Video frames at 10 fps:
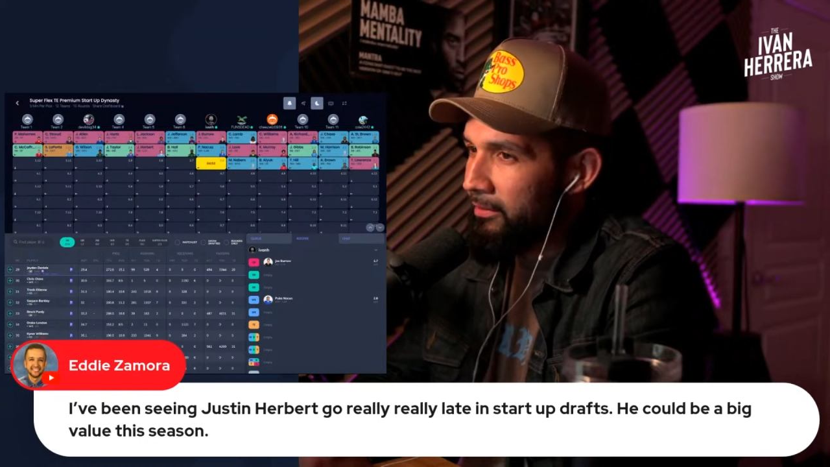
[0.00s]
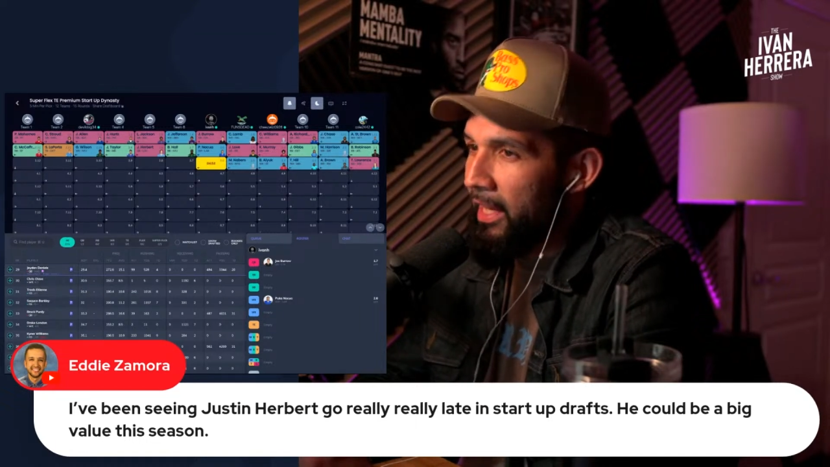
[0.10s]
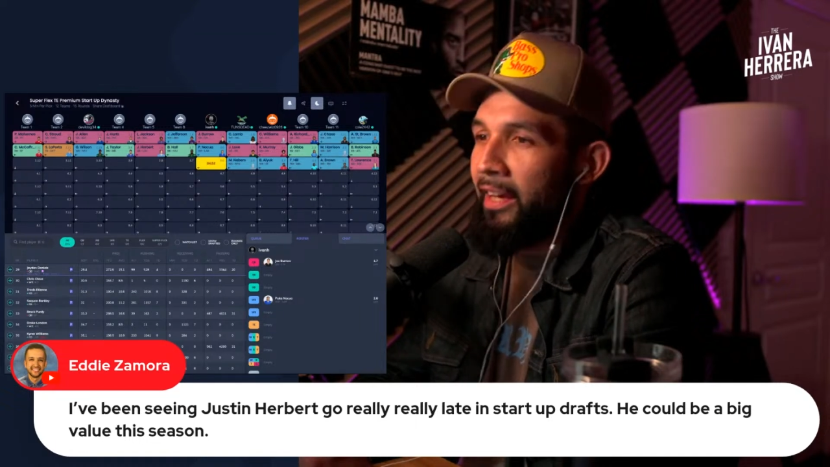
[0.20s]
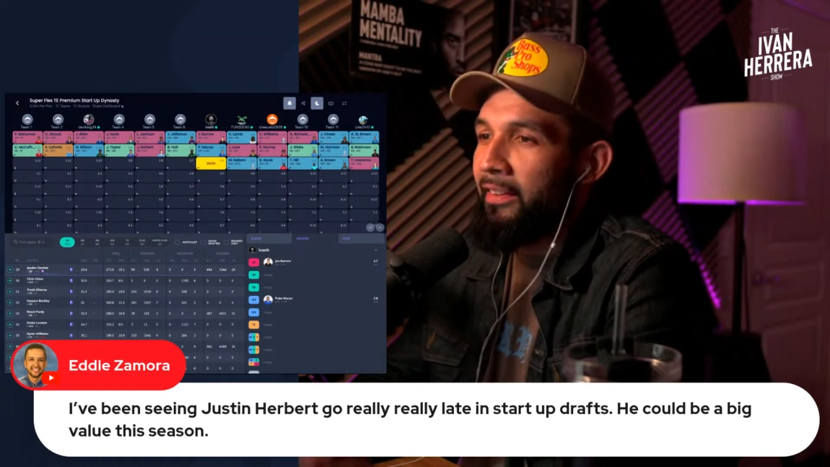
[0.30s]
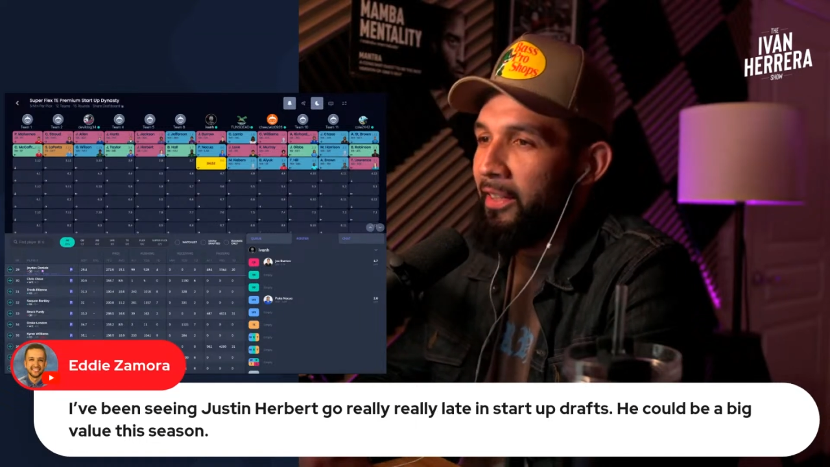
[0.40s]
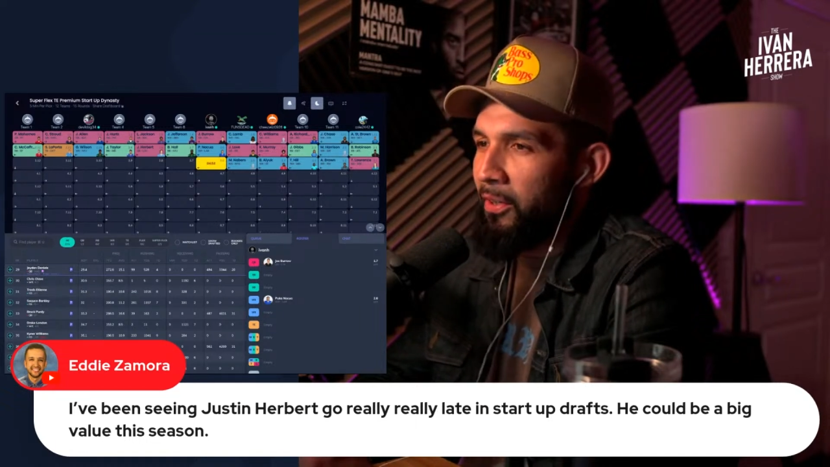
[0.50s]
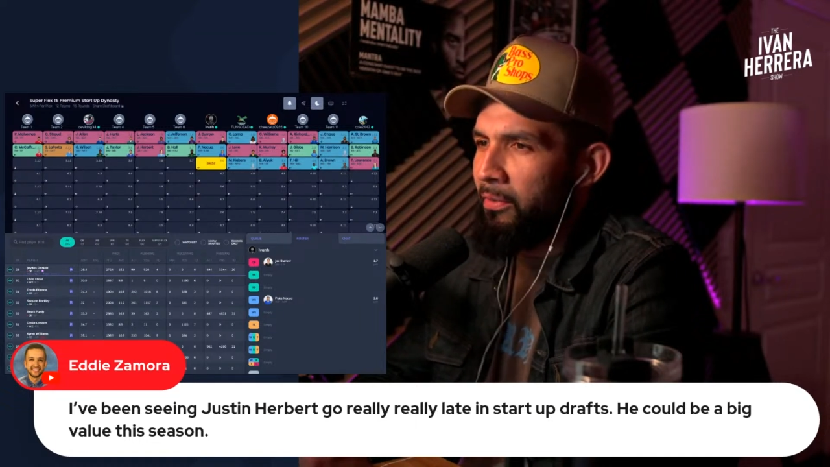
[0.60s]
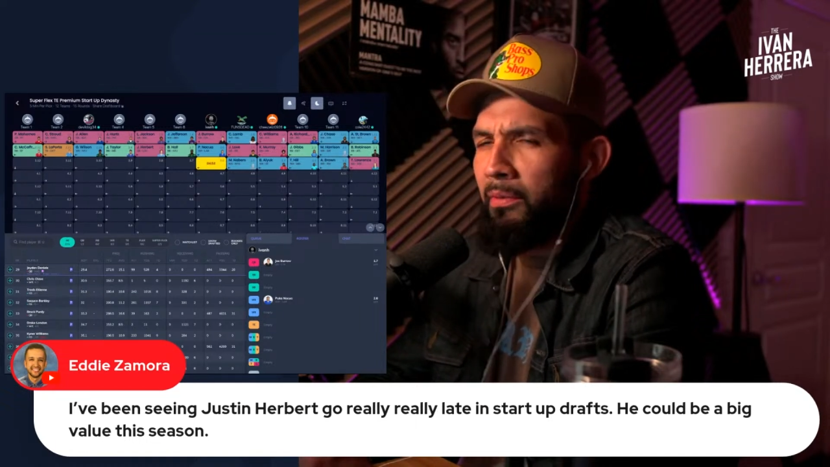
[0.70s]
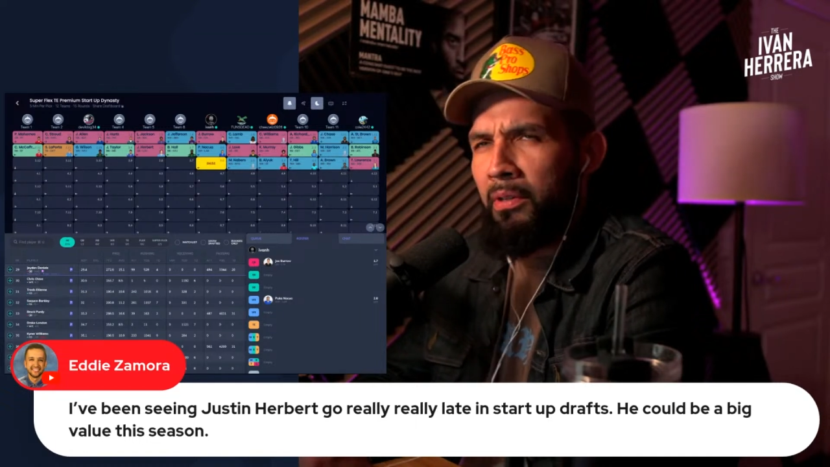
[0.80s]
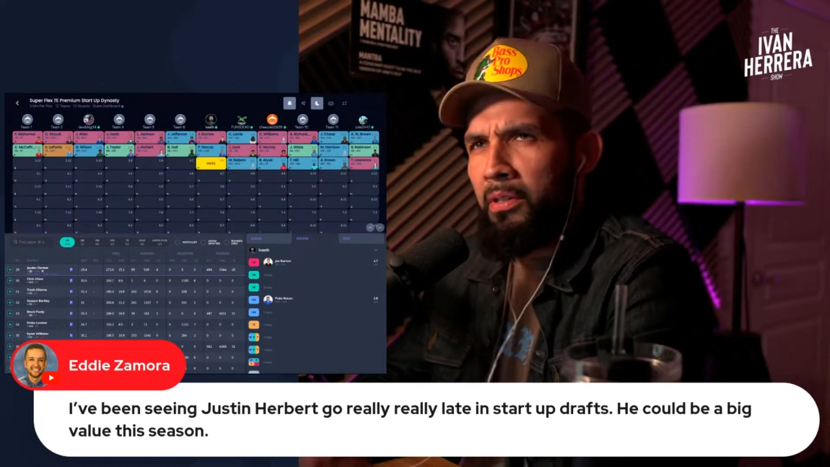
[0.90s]
Yeah,
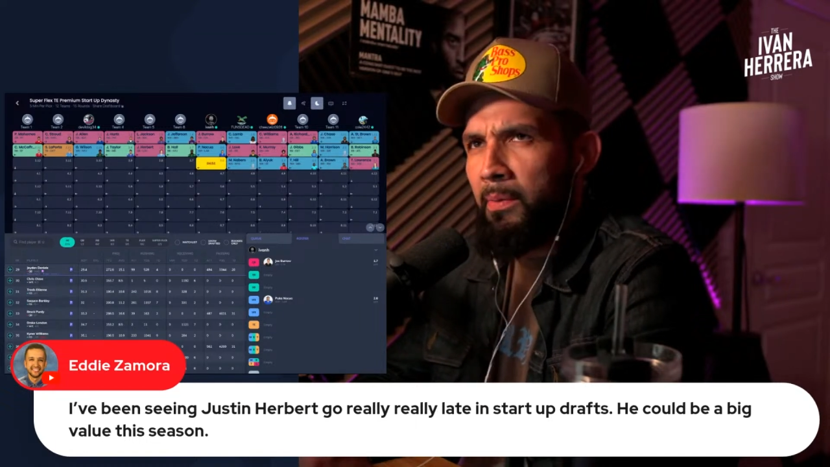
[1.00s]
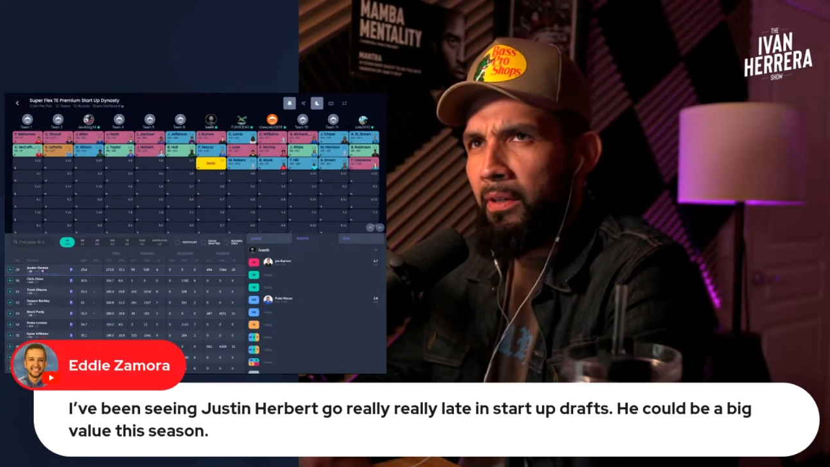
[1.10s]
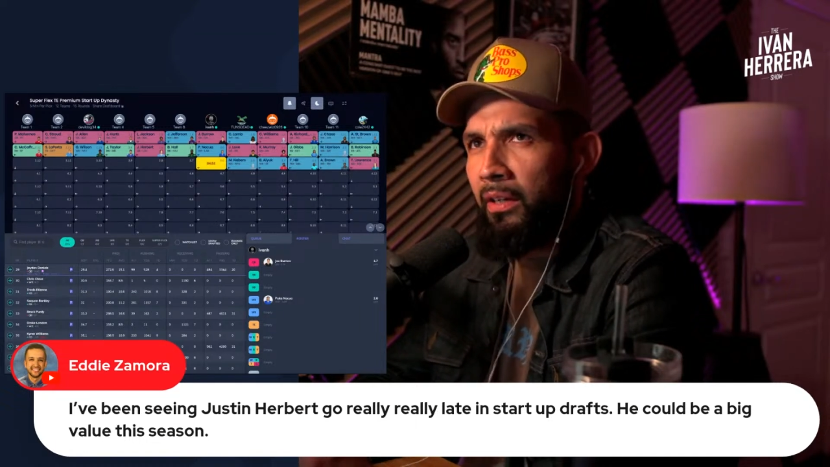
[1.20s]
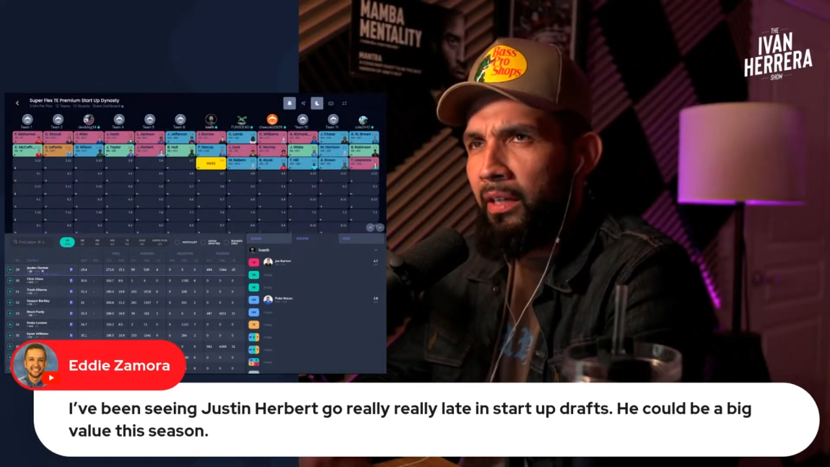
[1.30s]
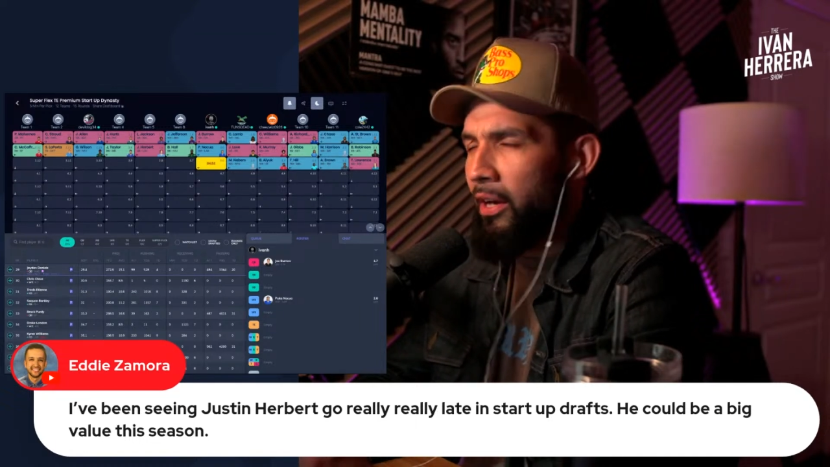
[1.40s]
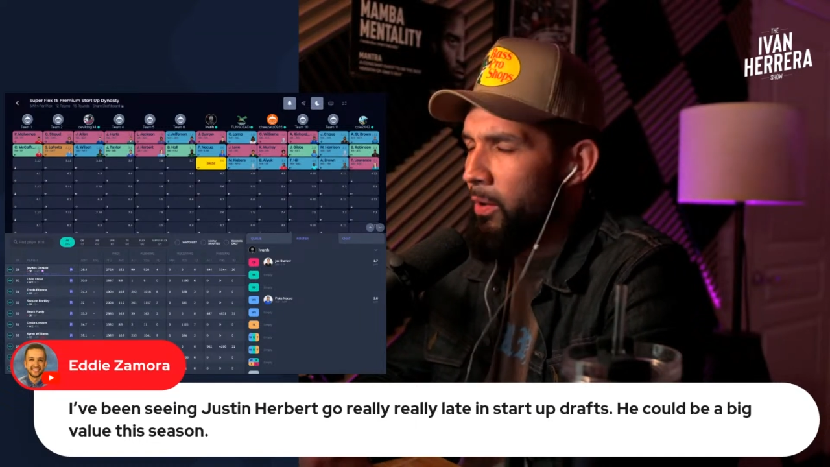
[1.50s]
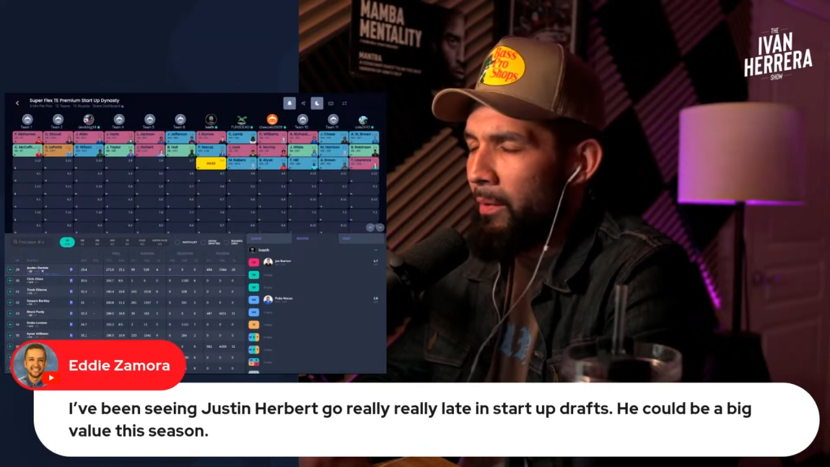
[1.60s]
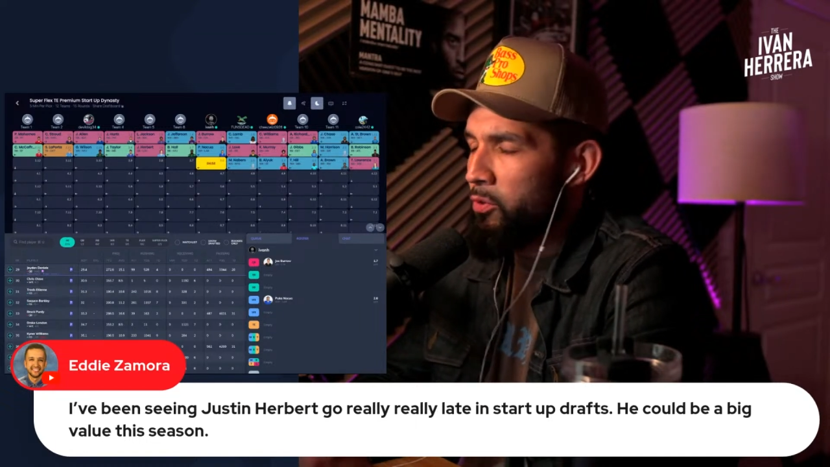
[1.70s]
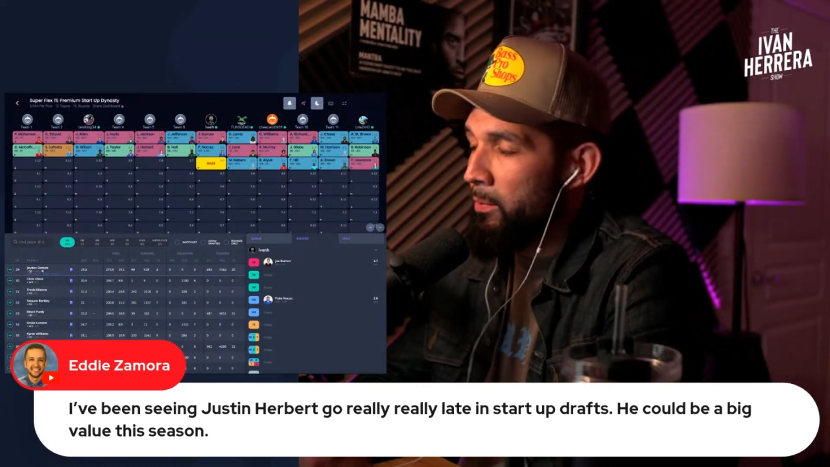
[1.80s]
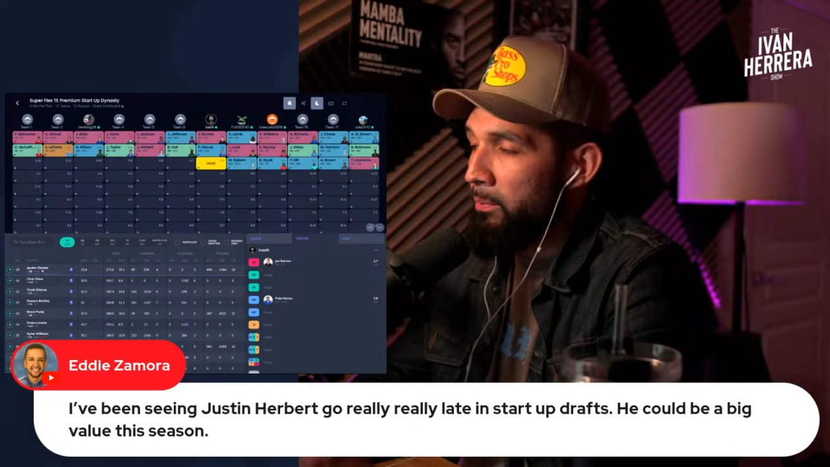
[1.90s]
is it McConkey? I don't know
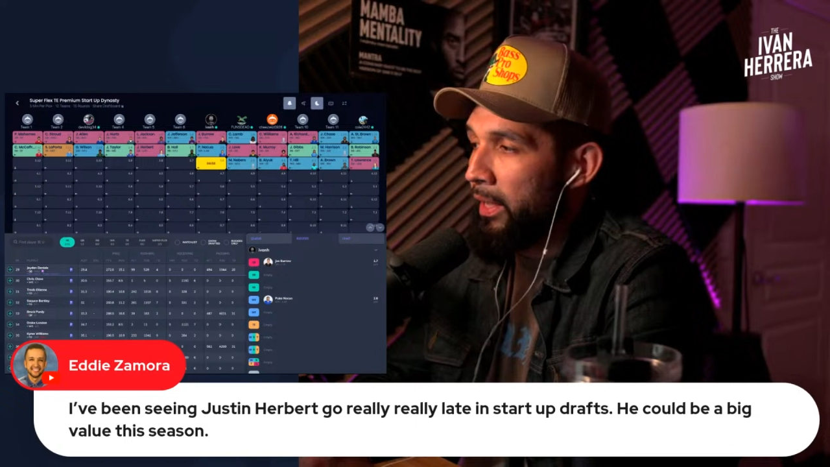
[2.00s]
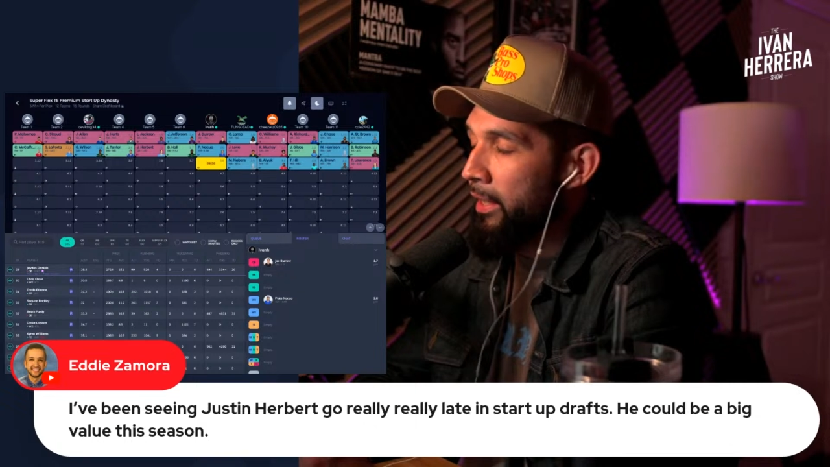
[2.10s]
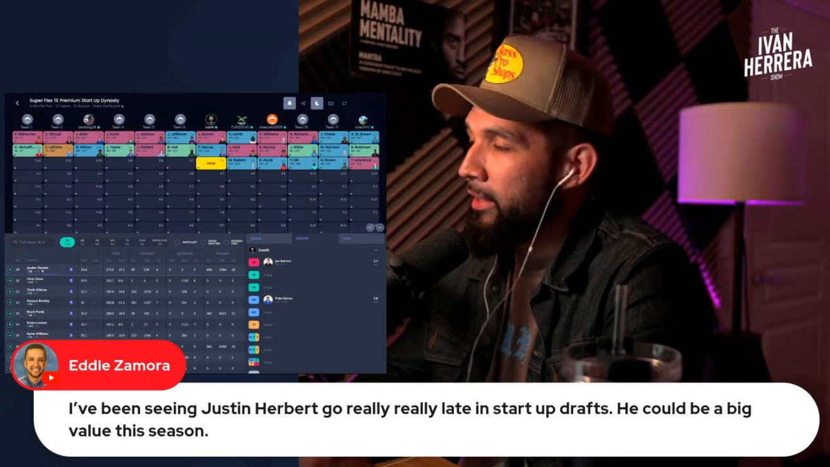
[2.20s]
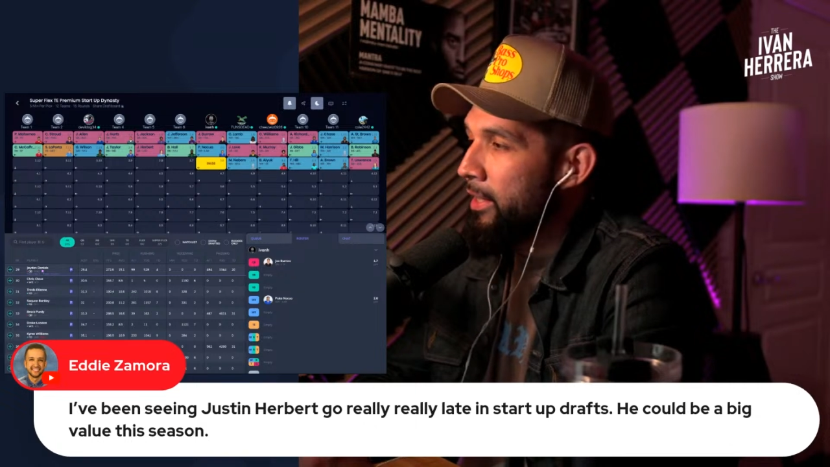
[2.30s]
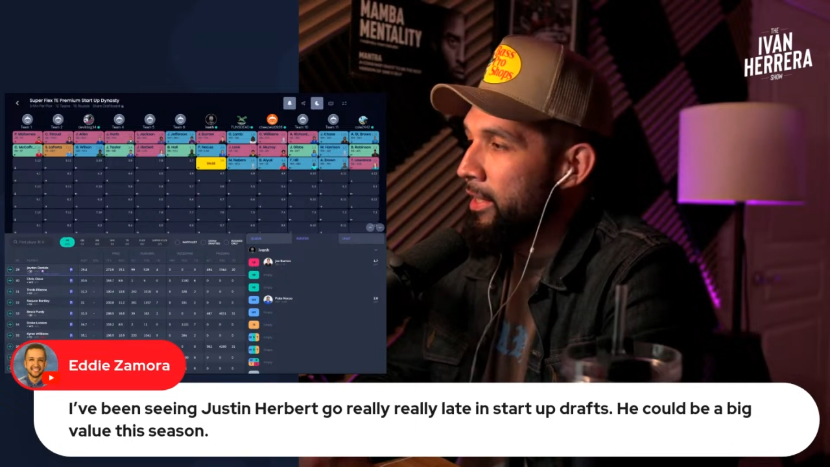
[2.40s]
why I'm drawing blank